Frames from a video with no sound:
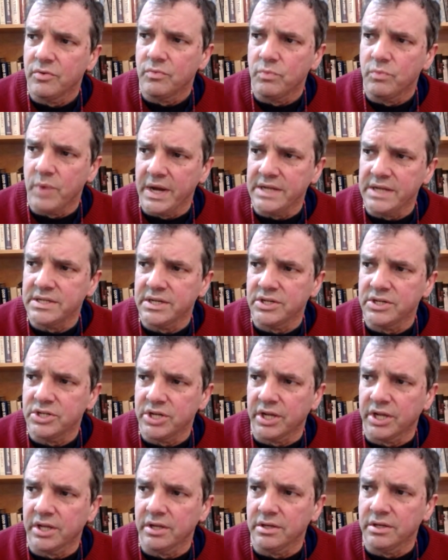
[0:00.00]
raising
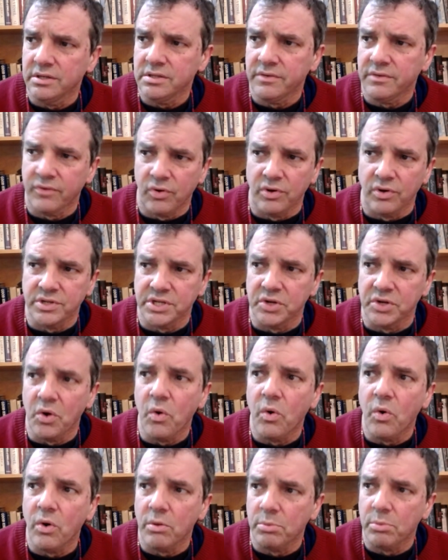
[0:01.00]
chickens, of course, in
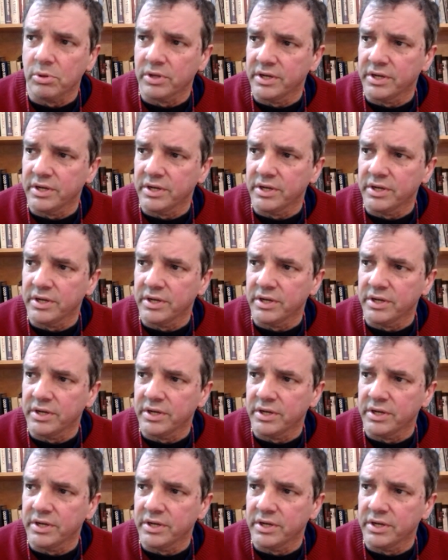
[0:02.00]
horrible